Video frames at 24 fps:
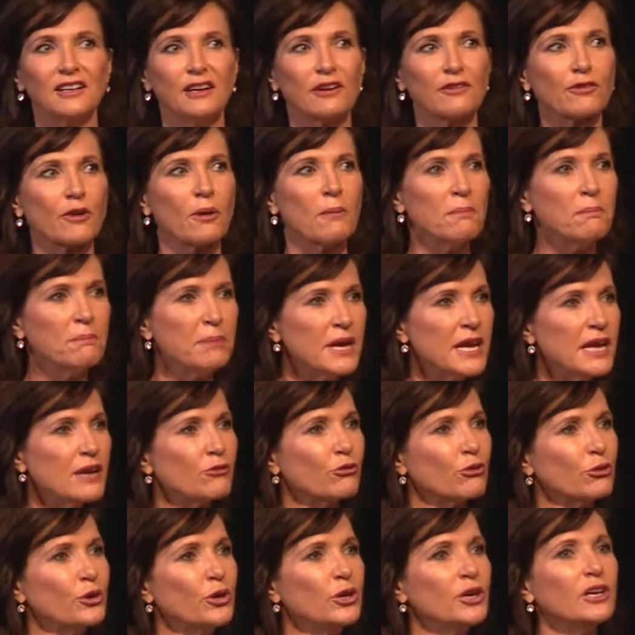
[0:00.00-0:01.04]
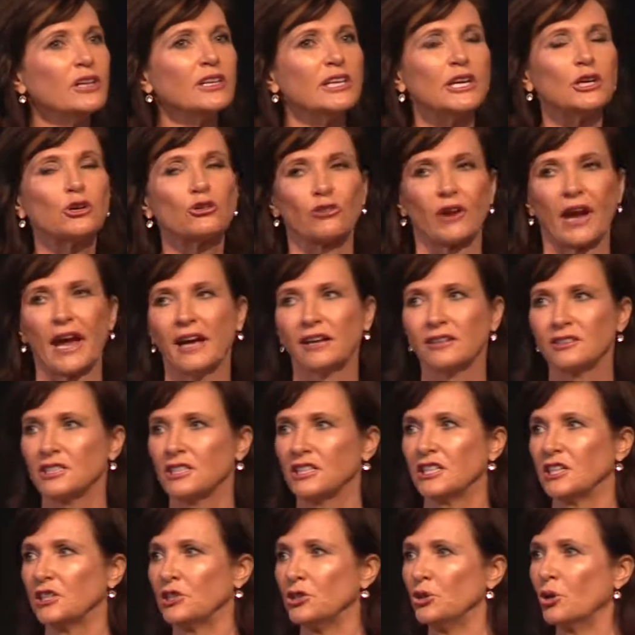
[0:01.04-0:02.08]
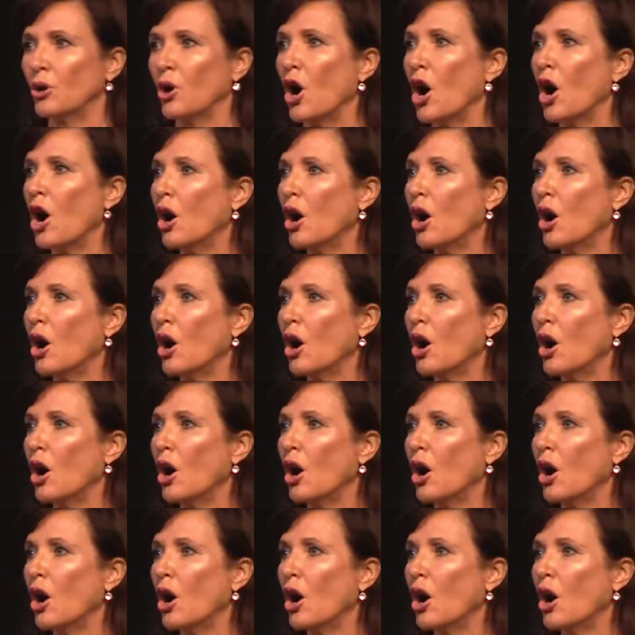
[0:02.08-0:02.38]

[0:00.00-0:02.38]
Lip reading: from being really grounded in your